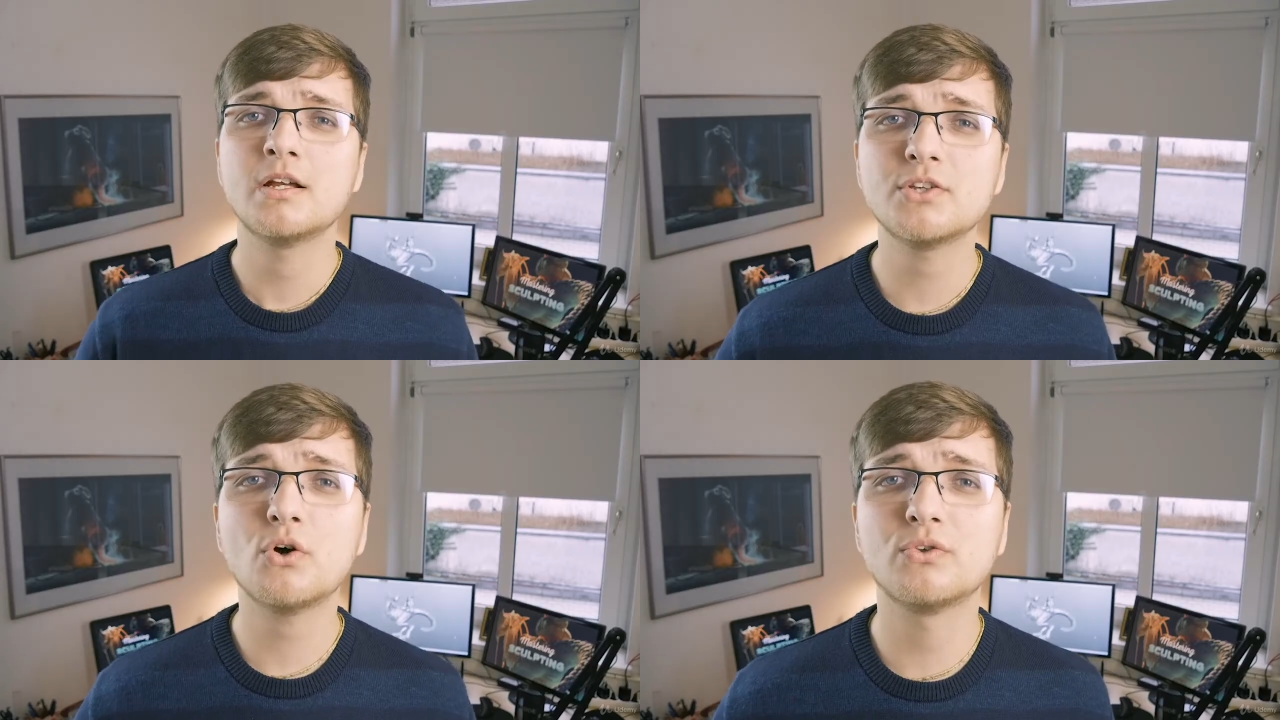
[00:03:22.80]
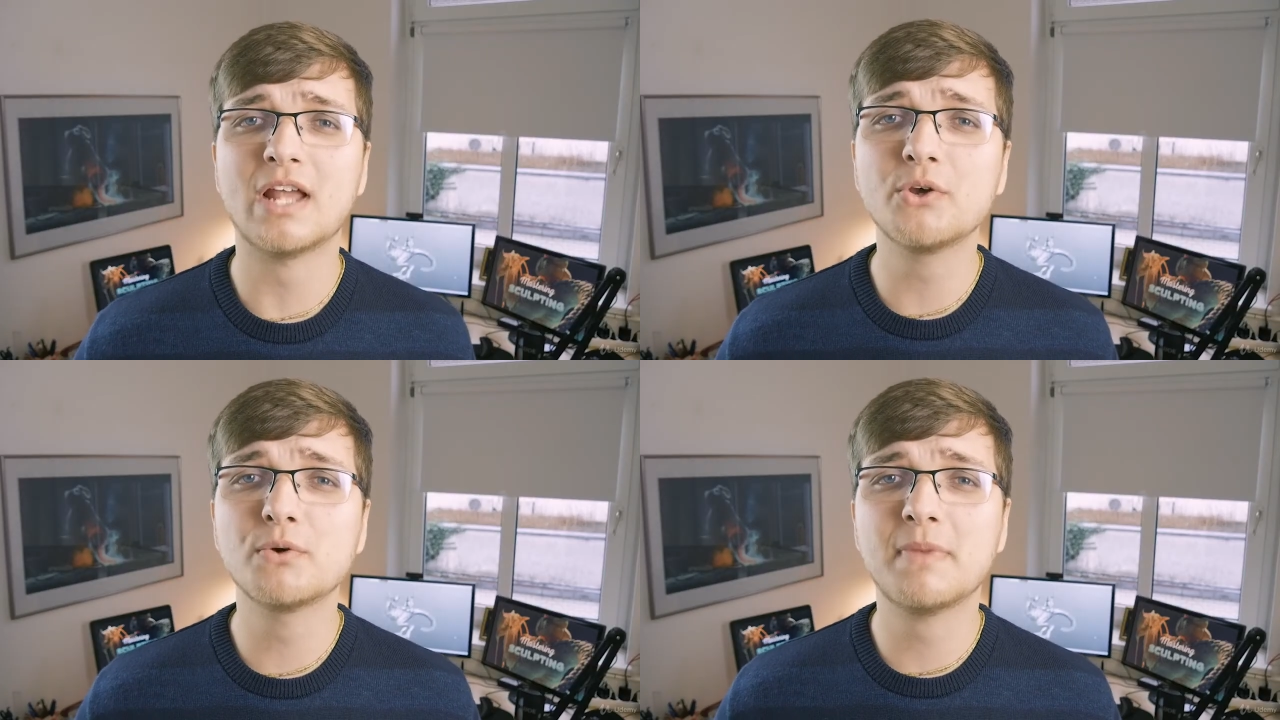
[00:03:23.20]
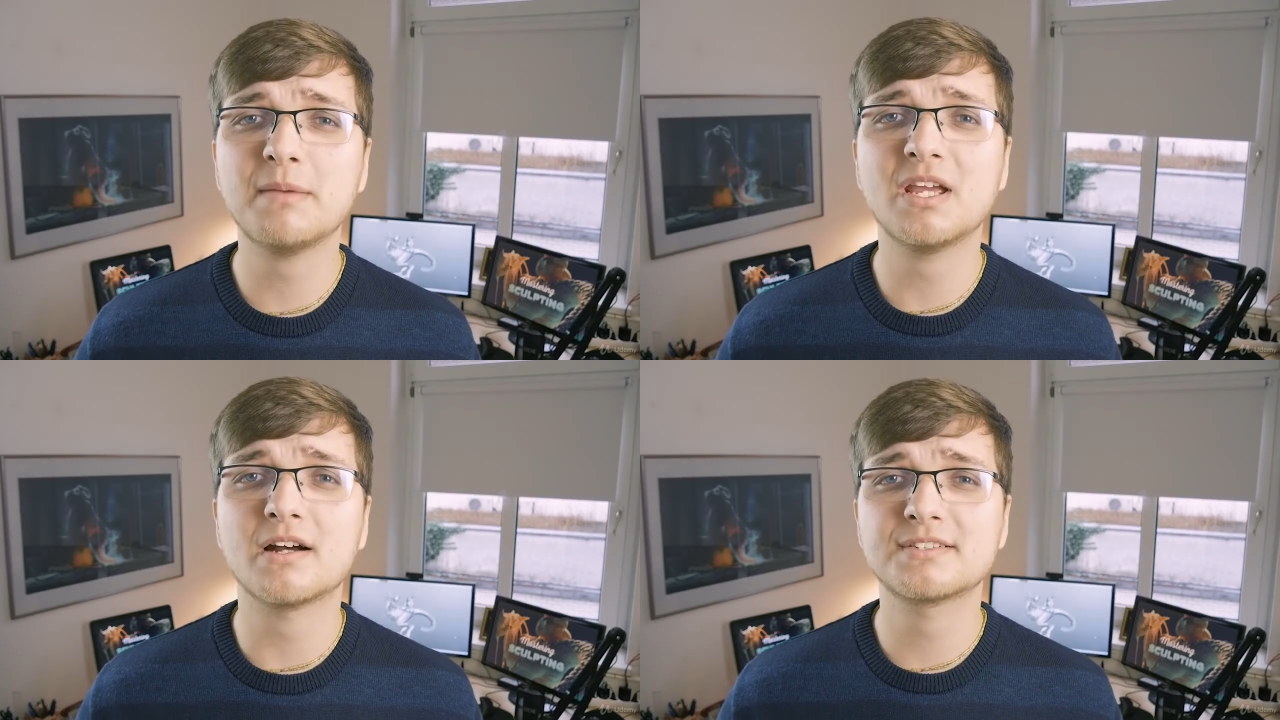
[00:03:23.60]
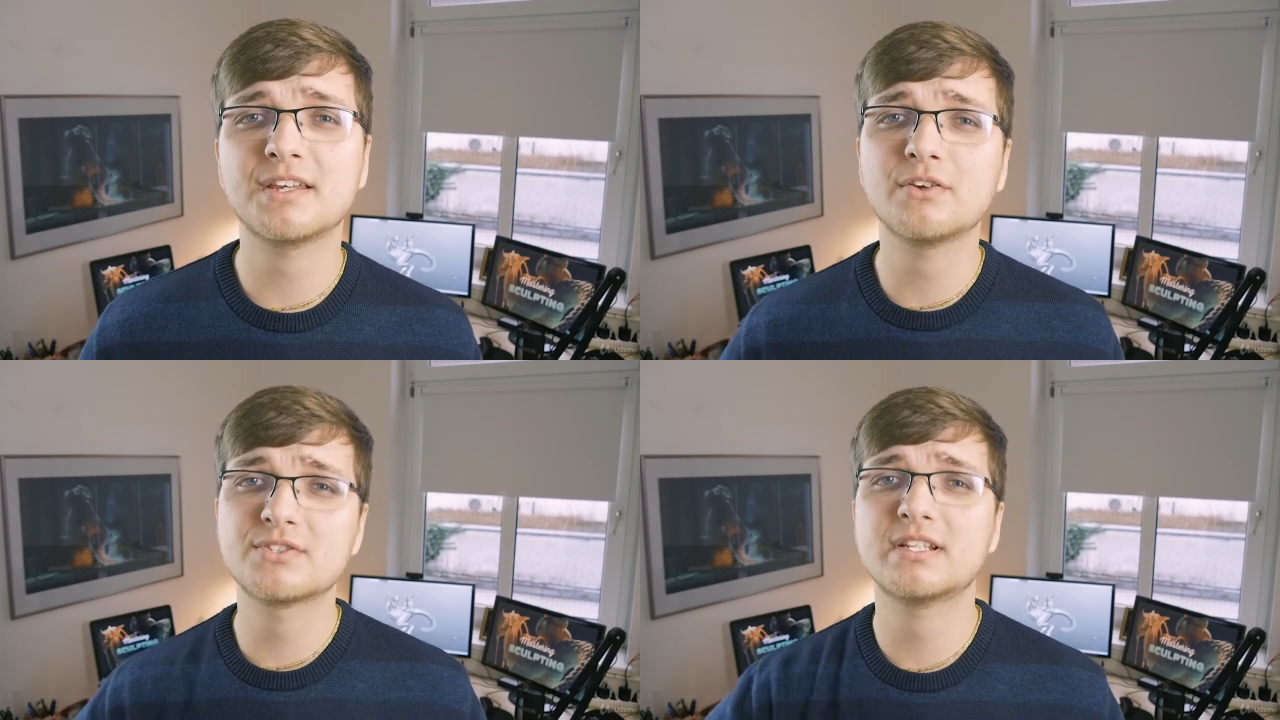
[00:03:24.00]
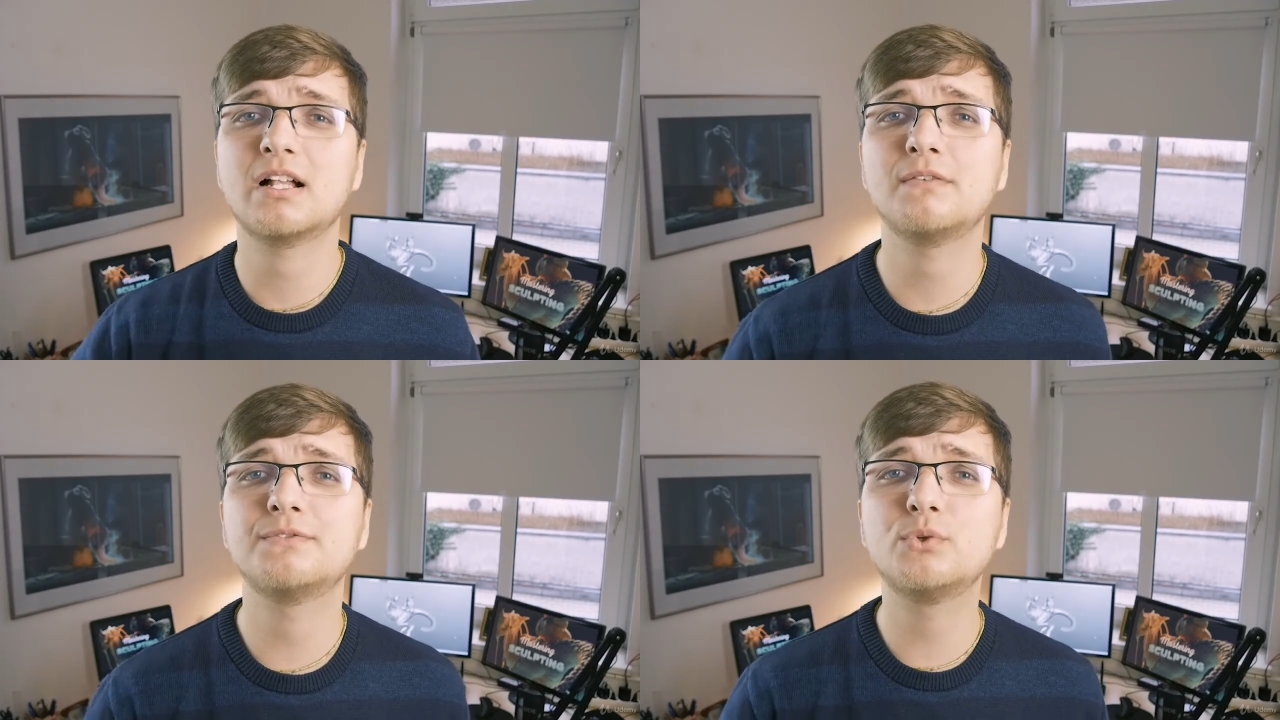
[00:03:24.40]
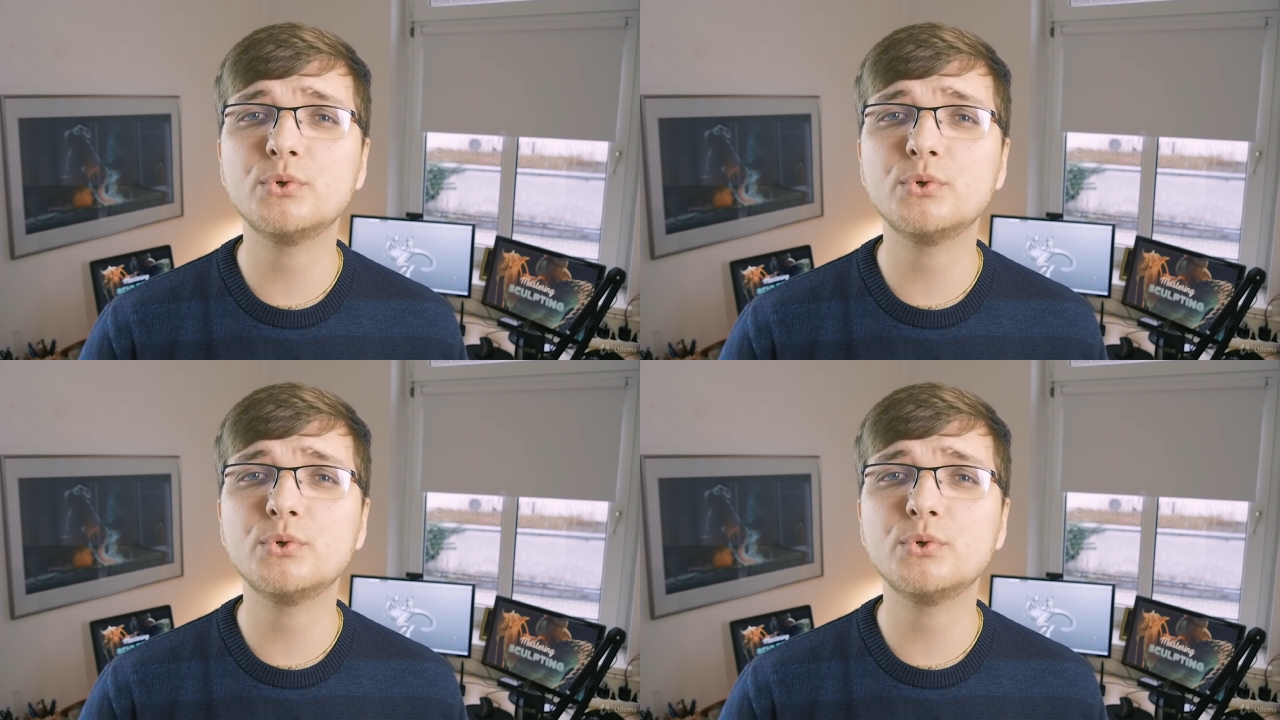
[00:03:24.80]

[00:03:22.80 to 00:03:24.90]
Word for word: So now you may be asking yourself,